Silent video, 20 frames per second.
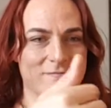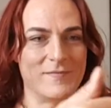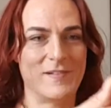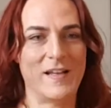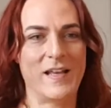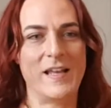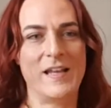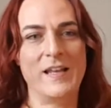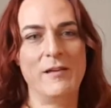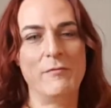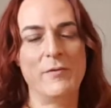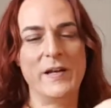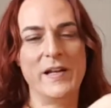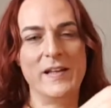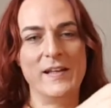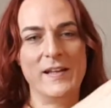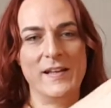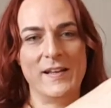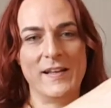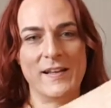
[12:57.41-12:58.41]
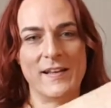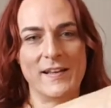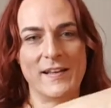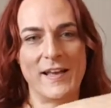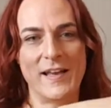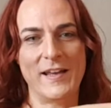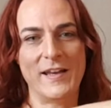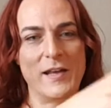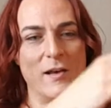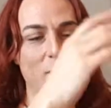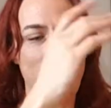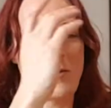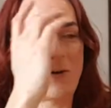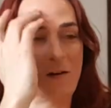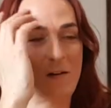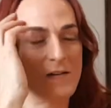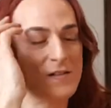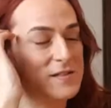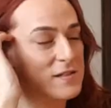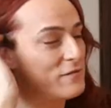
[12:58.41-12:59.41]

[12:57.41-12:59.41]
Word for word: any reading, any course,